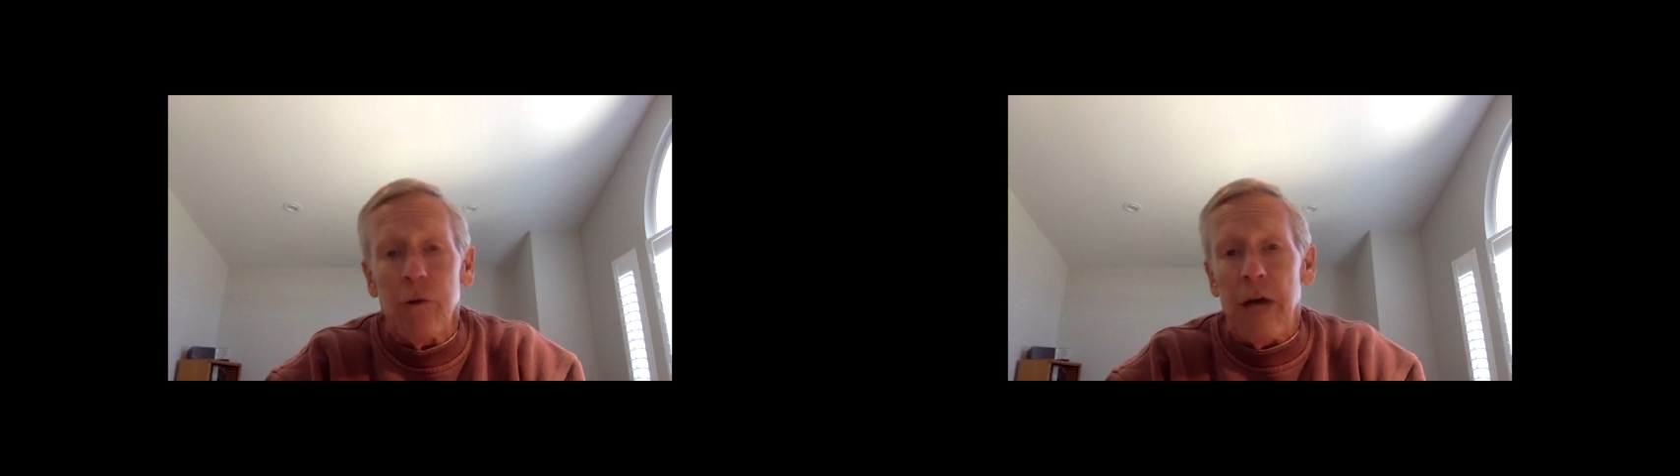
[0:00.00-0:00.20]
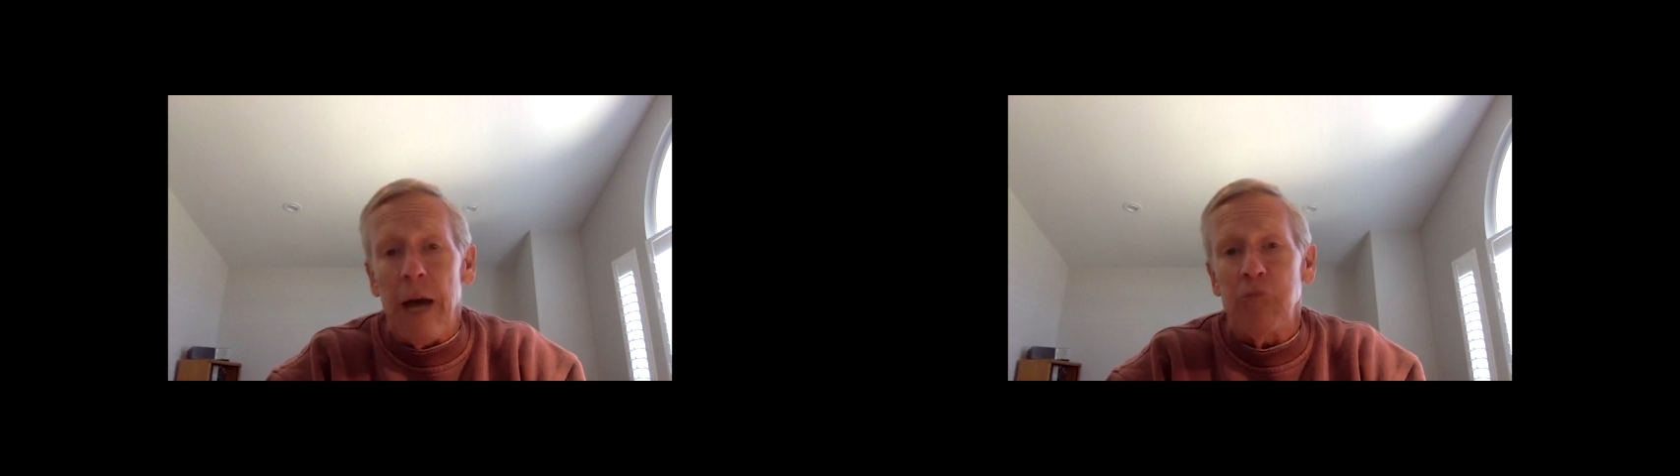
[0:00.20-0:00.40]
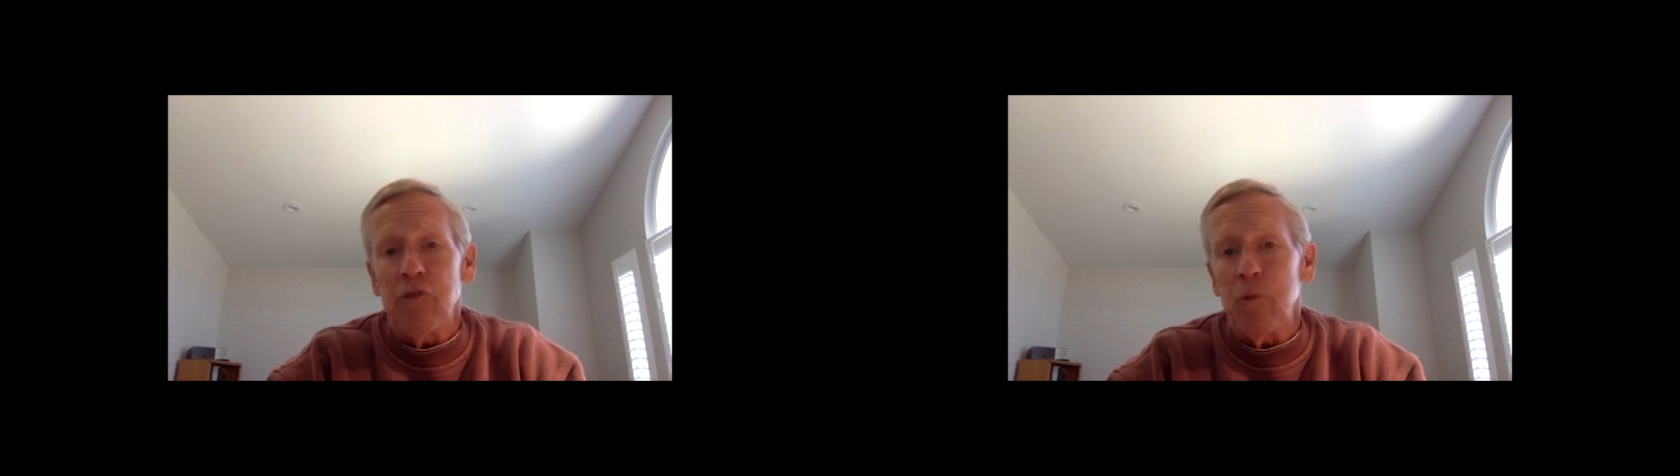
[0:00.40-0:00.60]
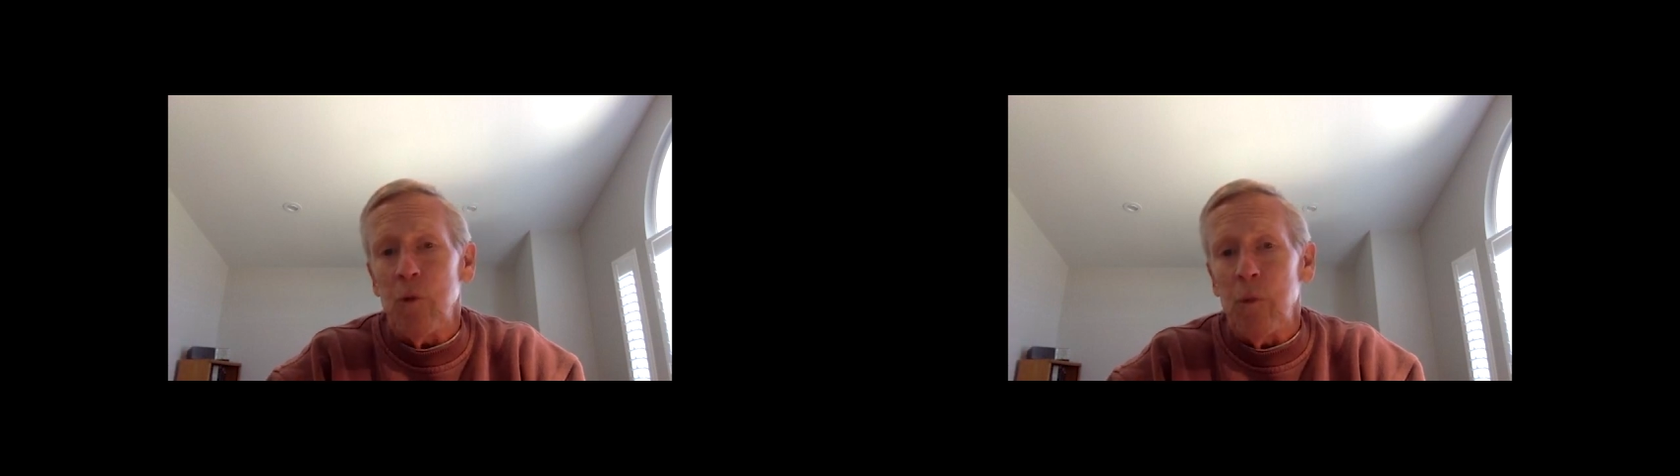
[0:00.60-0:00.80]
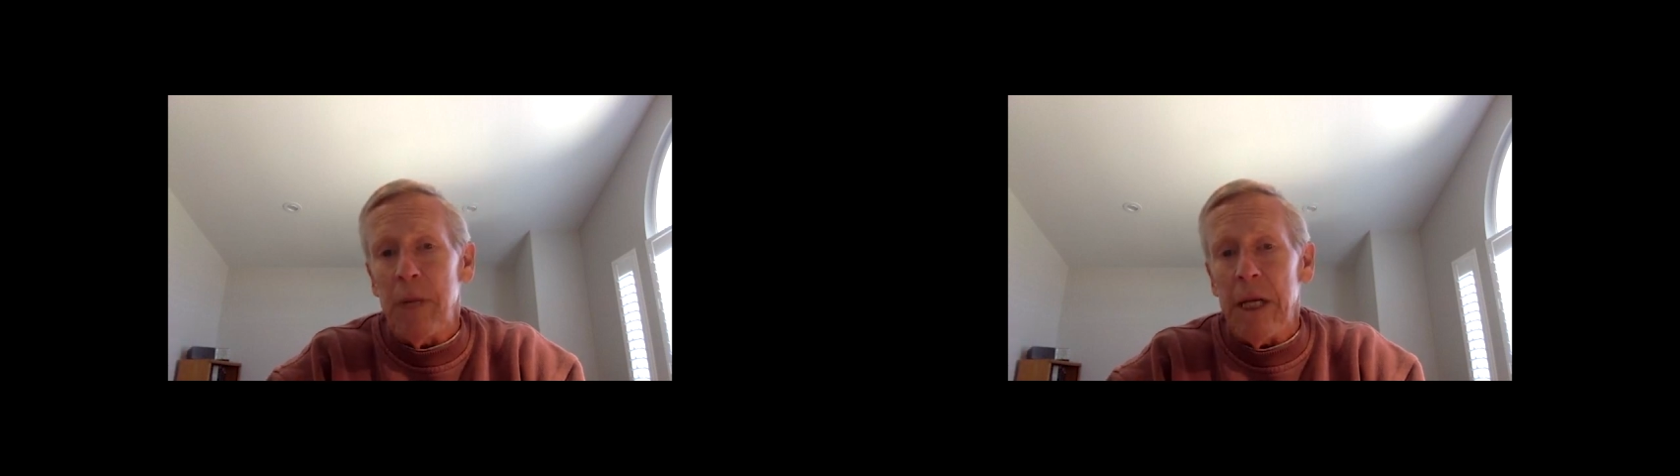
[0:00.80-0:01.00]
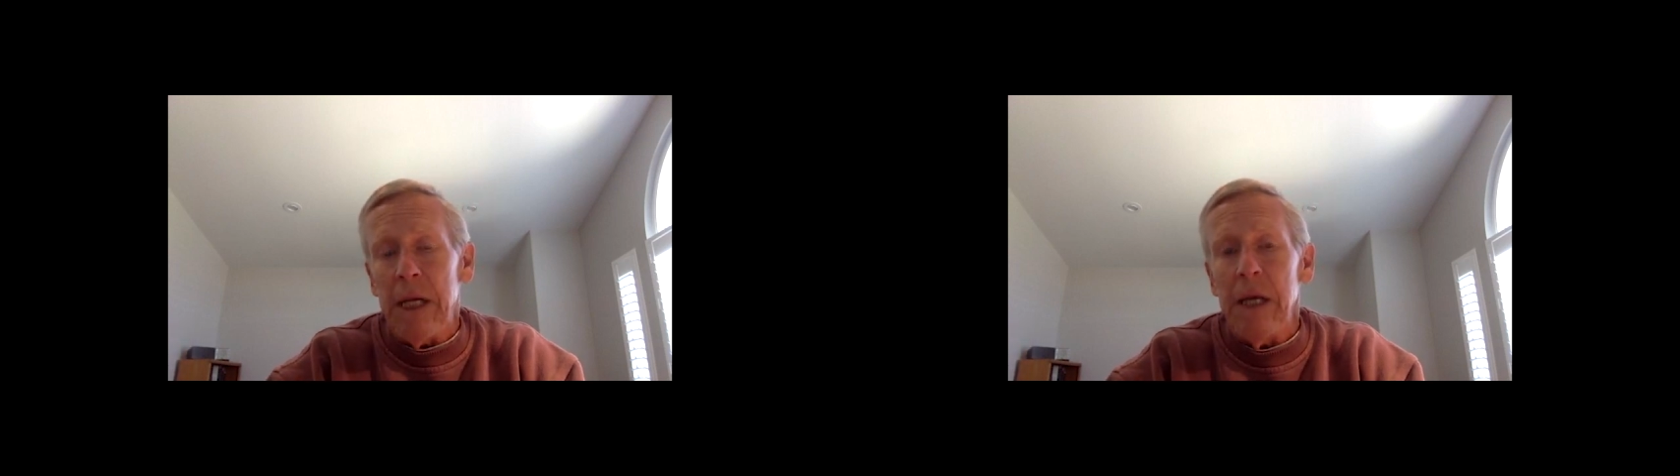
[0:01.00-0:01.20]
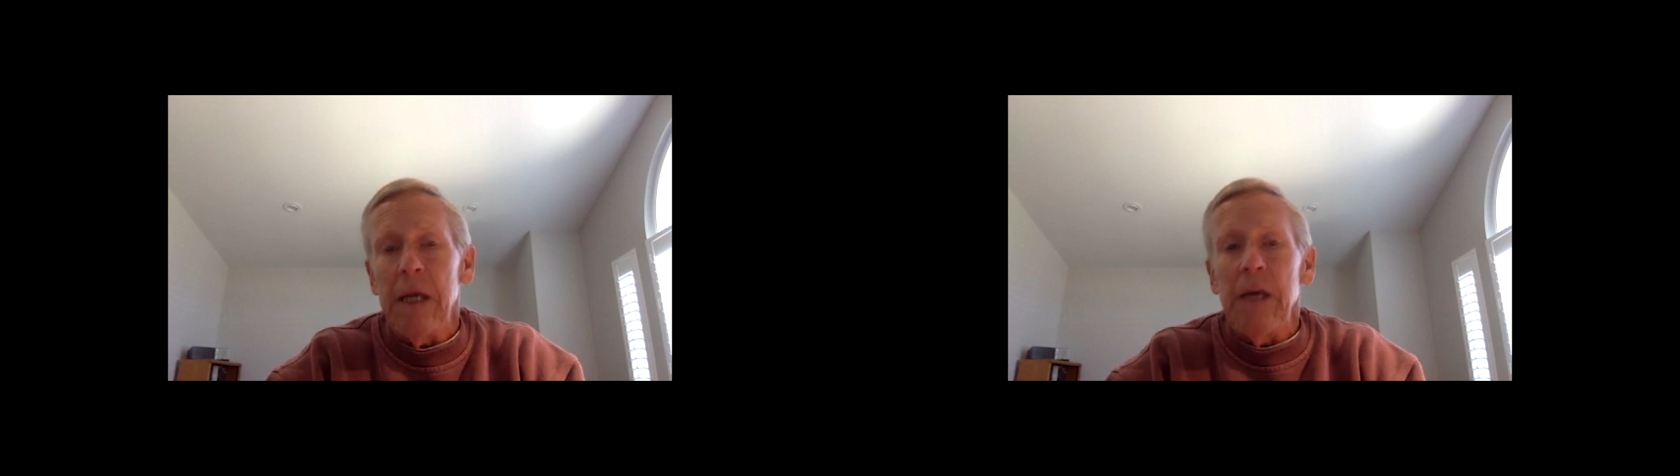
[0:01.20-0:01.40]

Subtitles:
to adoption will be,